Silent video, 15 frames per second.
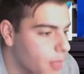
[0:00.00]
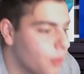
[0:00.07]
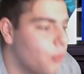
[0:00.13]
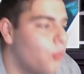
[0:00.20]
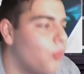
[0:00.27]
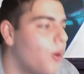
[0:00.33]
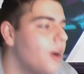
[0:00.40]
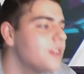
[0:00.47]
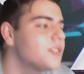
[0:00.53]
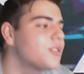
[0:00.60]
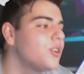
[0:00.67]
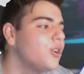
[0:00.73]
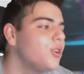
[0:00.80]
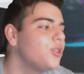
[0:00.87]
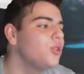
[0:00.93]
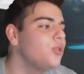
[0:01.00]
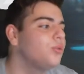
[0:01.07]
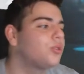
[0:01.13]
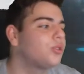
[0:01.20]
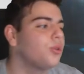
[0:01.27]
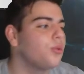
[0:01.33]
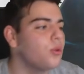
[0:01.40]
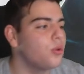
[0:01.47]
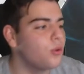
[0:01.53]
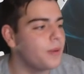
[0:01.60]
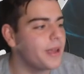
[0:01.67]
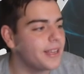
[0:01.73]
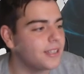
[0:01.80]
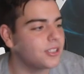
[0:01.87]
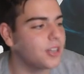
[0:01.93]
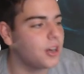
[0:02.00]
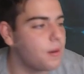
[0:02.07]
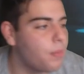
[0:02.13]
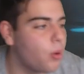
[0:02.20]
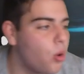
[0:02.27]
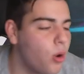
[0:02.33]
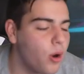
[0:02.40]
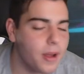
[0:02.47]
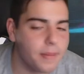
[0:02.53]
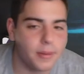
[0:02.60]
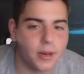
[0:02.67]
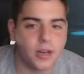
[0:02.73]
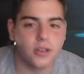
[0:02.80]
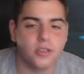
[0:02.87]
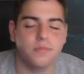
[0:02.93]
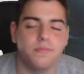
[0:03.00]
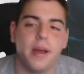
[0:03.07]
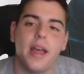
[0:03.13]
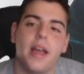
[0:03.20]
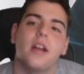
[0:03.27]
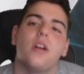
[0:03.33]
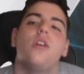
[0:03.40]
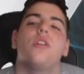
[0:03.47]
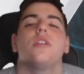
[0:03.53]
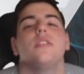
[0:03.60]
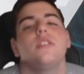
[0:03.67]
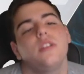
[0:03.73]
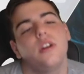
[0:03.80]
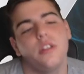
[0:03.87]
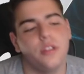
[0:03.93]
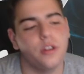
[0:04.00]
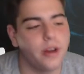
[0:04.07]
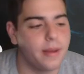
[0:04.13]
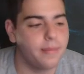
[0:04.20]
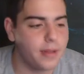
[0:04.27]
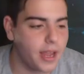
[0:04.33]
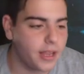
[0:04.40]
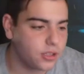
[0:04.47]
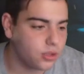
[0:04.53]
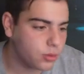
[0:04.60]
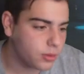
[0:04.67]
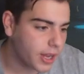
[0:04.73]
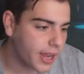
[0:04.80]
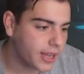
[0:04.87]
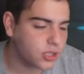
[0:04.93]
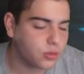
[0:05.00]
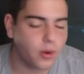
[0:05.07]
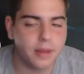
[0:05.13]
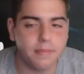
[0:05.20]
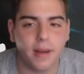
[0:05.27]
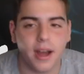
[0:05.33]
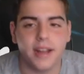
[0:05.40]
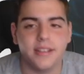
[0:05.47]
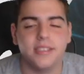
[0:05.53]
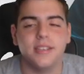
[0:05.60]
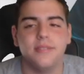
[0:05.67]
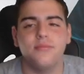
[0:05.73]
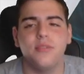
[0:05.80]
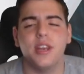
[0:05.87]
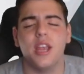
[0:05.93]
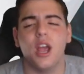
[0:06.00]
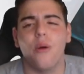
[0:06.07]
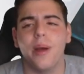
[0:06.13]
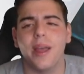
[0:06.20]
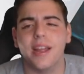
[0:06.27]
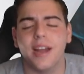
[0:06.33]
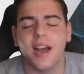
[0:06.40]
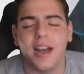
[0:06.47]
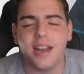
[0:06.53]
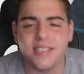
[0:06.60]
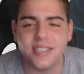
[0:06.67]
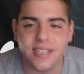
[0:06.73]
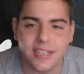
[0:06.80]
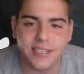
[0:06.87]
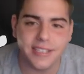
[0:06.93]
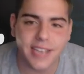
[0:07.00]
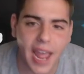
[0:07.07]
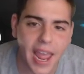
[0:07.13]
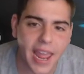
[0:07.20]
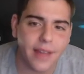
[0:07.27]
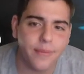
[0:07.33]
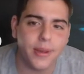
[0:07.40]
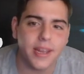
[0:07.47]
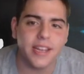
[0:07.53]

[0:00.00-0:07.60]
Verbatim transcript: What's good, YouTube? It's your boy Bugz back on another NBA 2K20 My Team video. And guys, today we